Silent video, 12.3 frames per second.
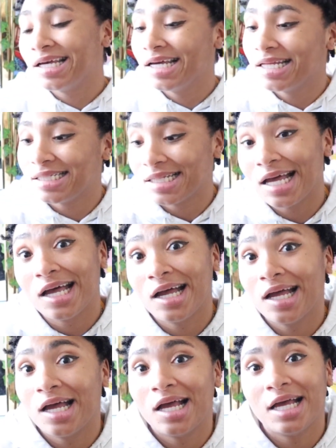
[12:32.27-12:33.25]
It's
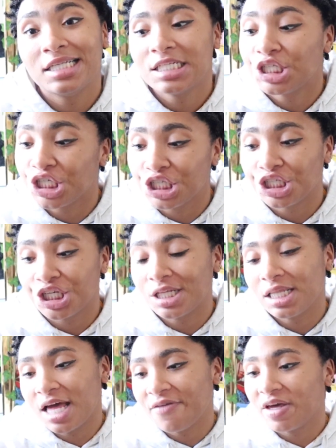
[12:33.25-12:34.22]
a cheat
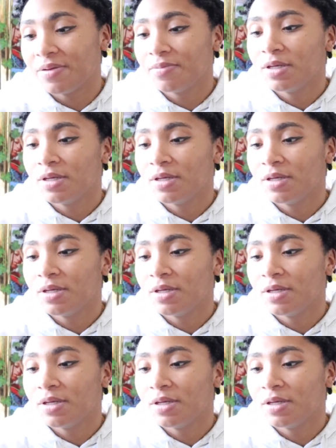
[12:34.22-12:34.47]
sheet. Love it.